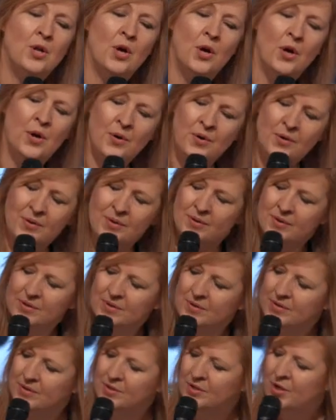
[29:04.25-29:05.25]
no,
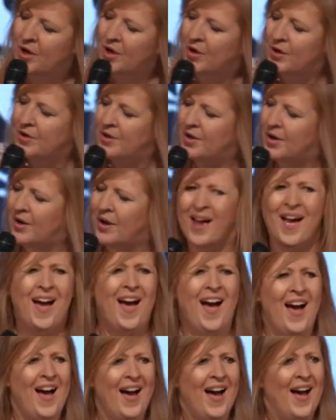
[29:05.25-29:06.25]
no, no.
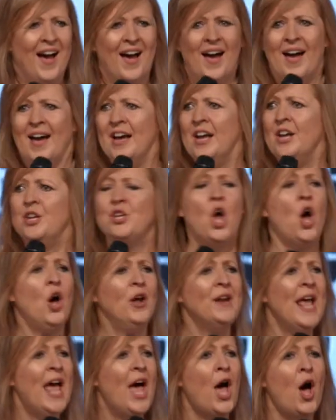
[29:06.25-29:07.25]

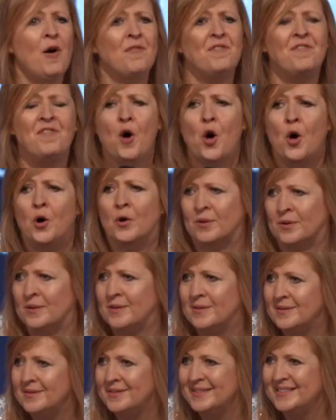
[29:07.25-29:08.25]
not helpful.
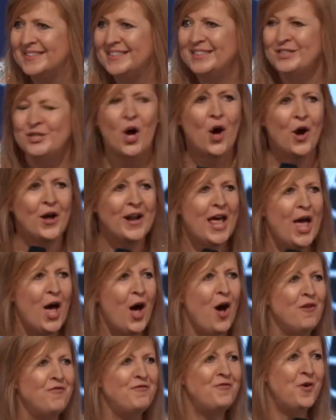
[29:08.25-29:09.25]
Not
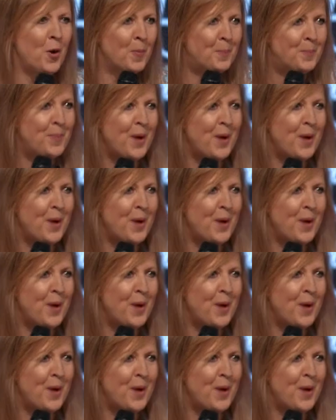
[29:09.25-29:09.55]
helpful.